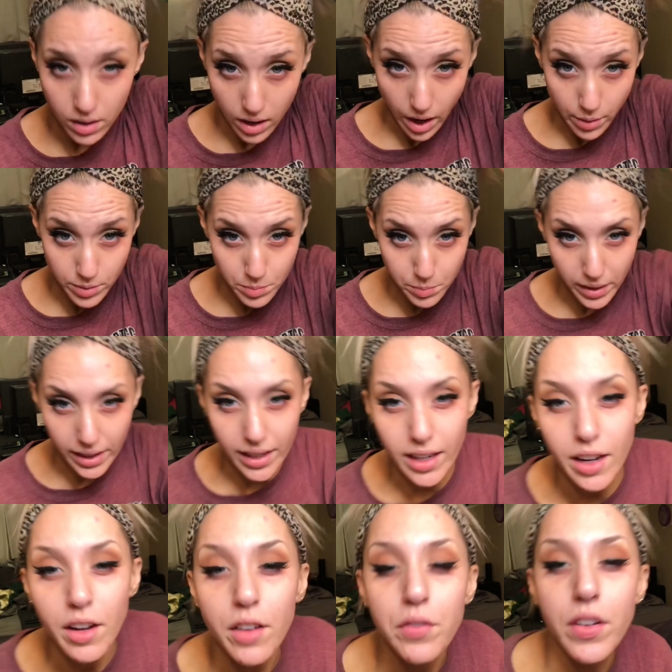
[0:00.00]
I was making
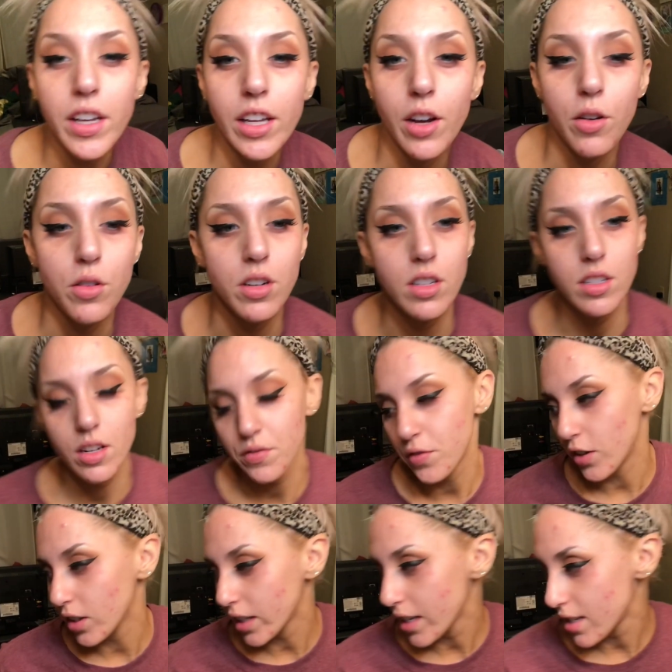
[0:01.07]
a video for
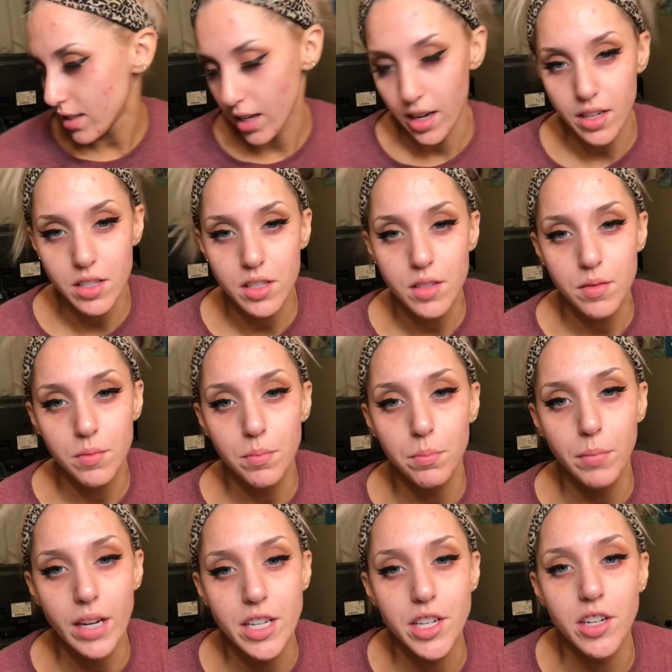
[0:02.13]
Lisa,
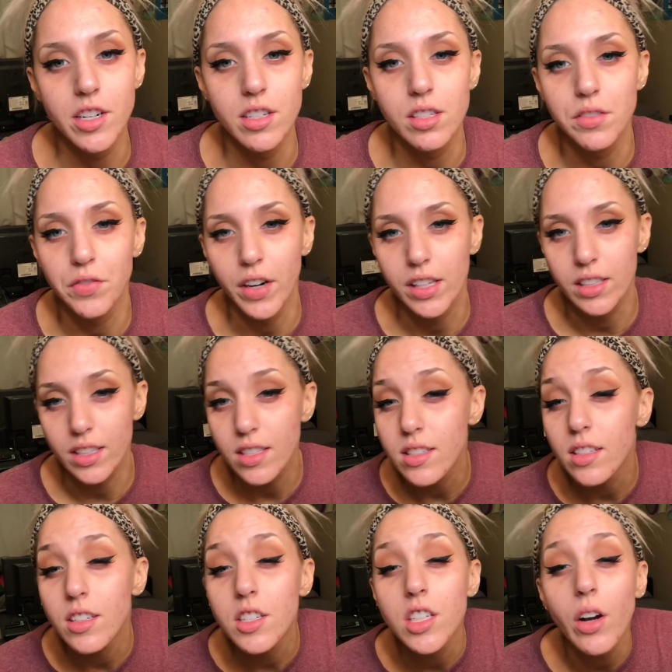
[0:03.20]
my dearest friend Lisa,
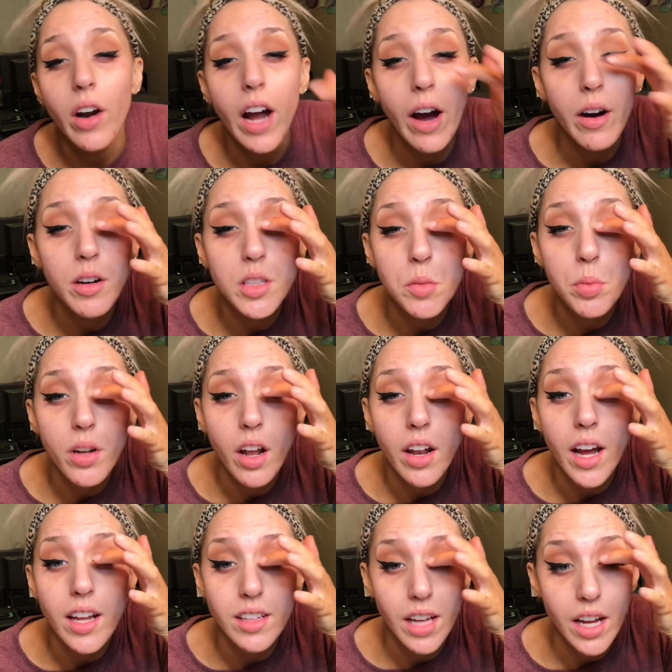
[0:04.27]
to show her how to put on
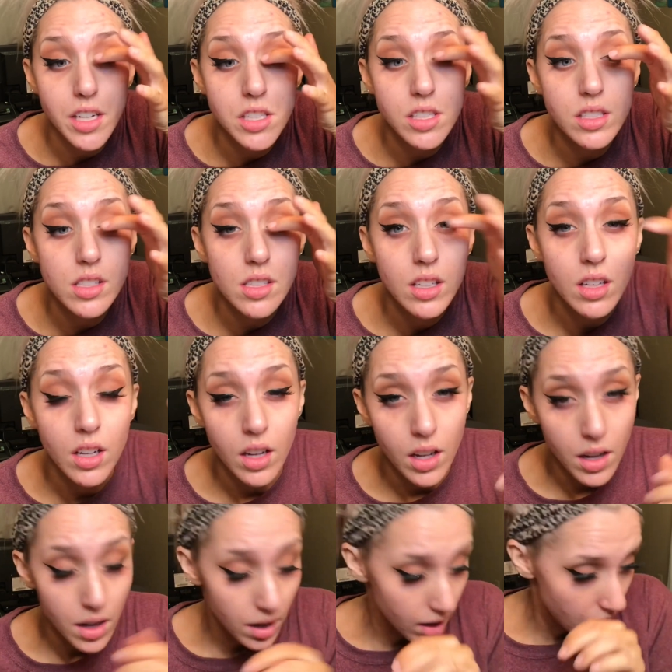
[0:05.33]
eyelashes.
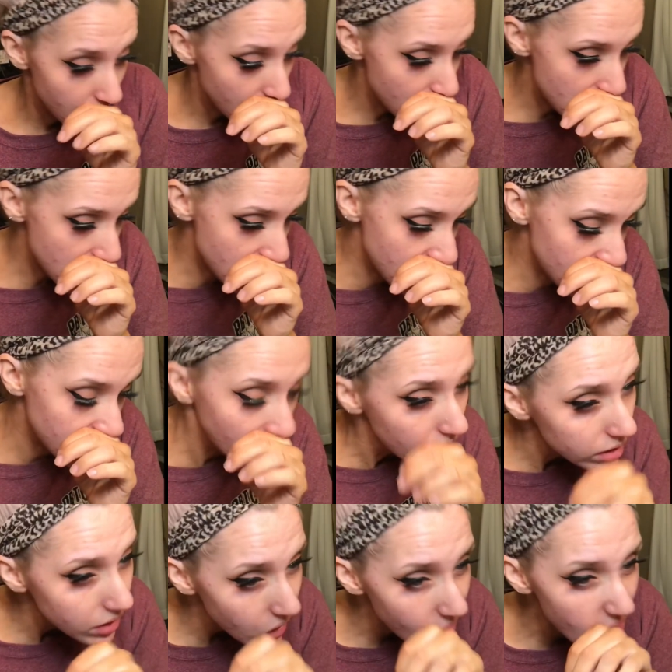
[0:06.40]

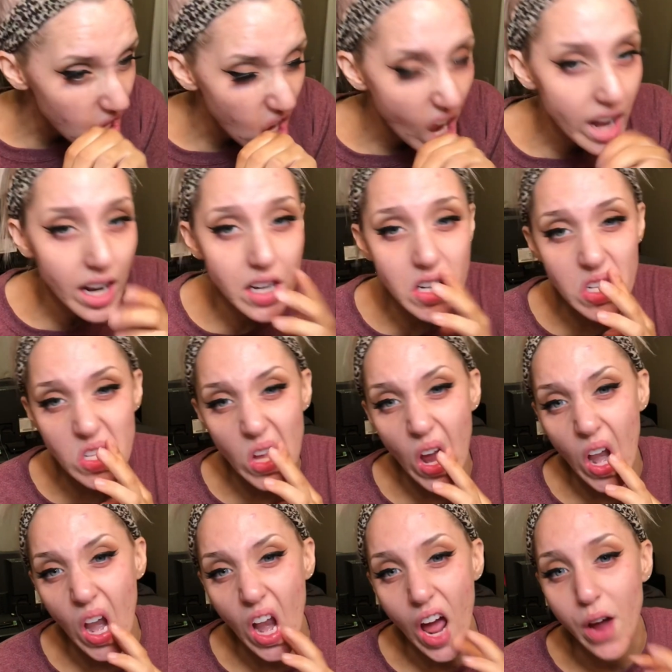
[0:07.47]
And I
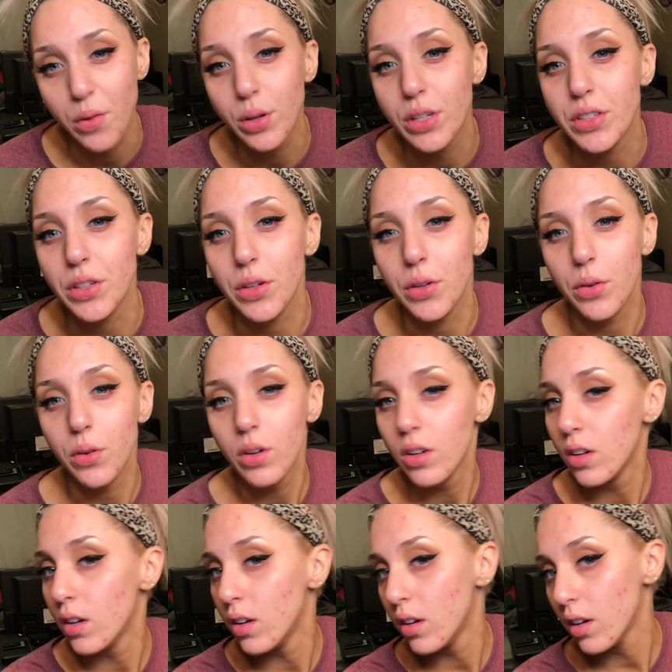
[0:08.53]
decided I would do
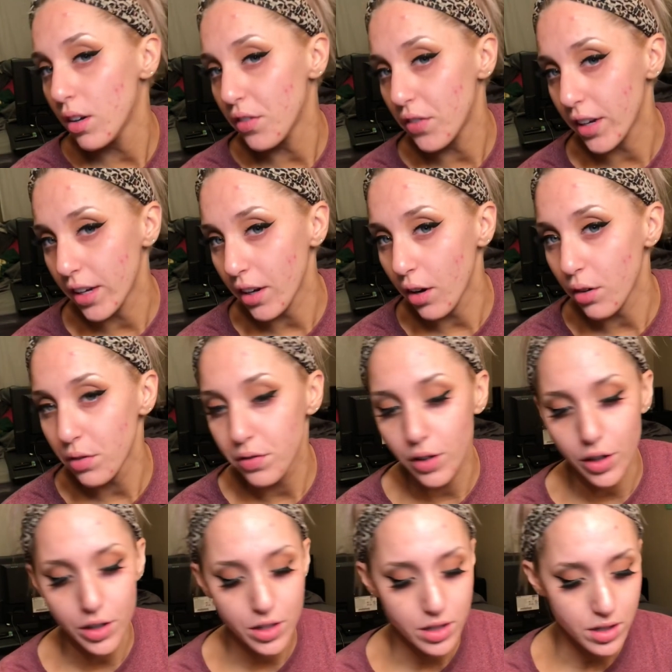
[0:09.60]
a video
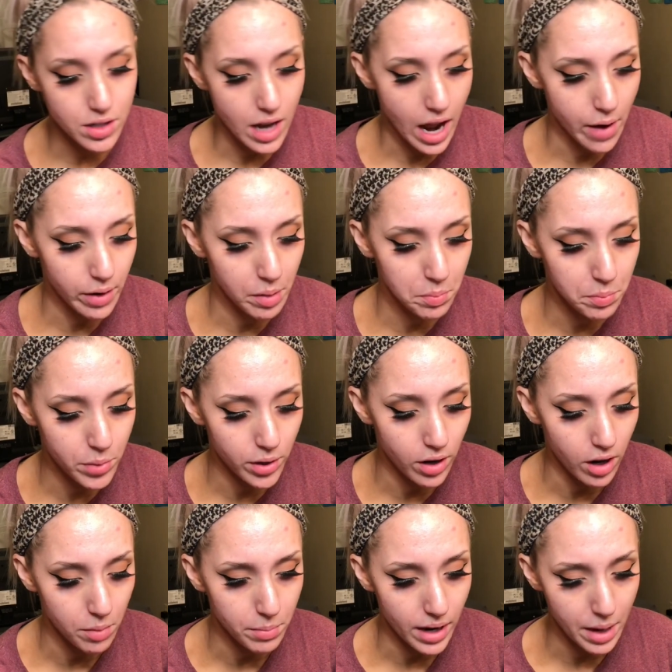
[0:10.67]
for how I put
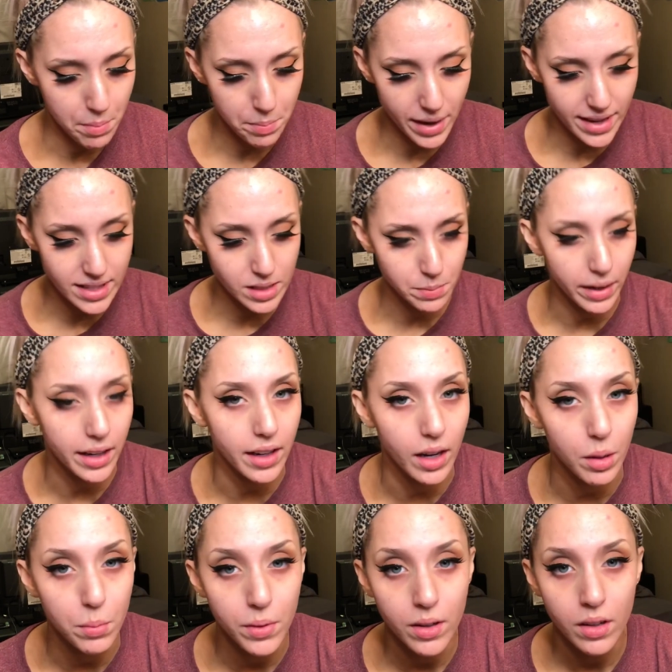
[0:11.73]
on my base
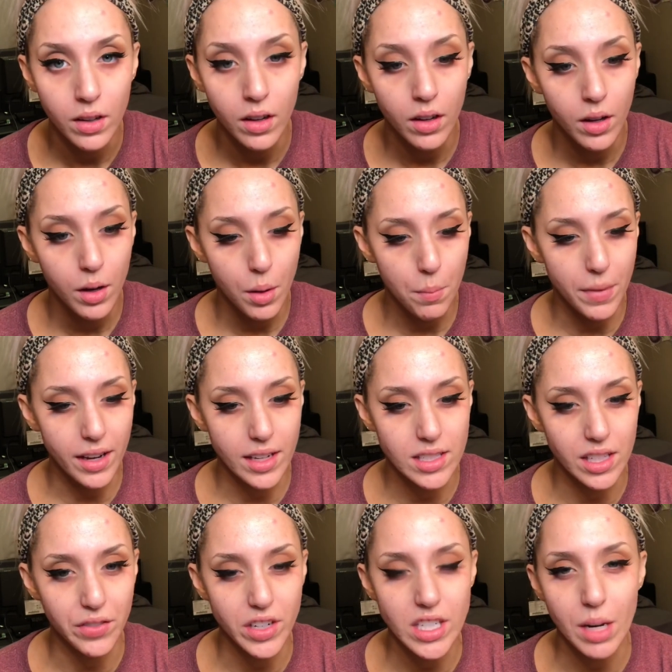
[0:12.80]
makeup, because
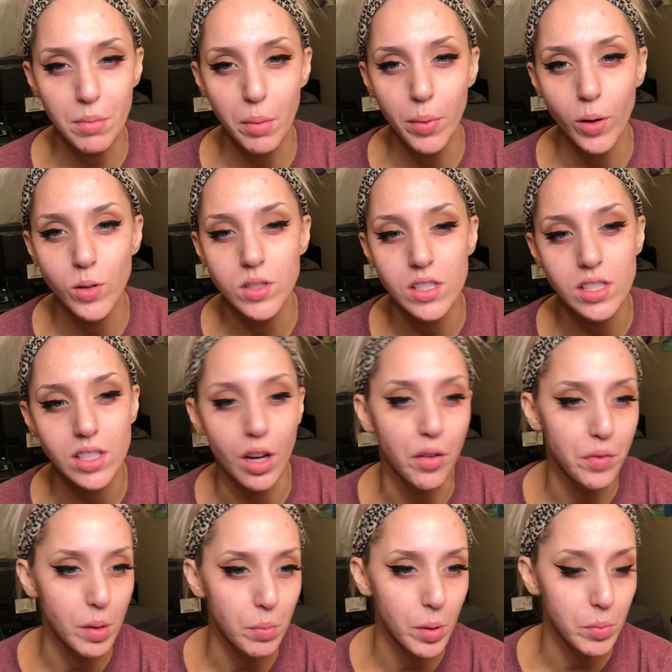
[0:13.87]
every time I post a
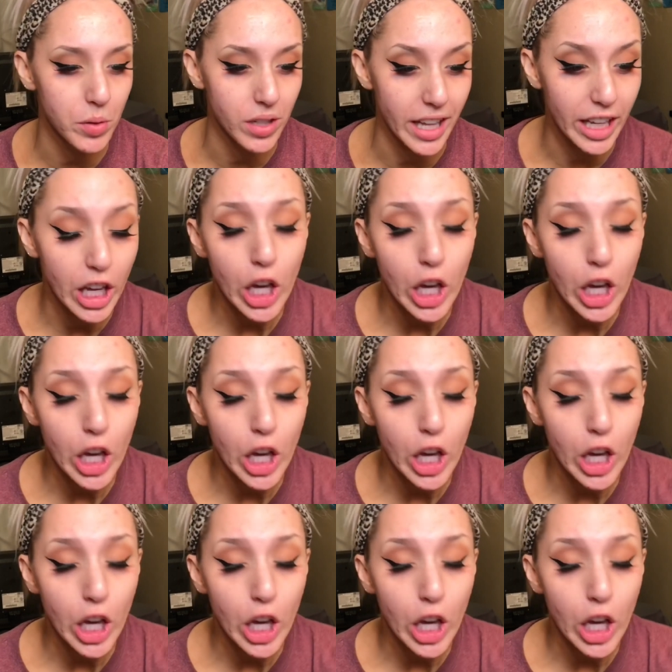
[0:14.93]
selfie, people are like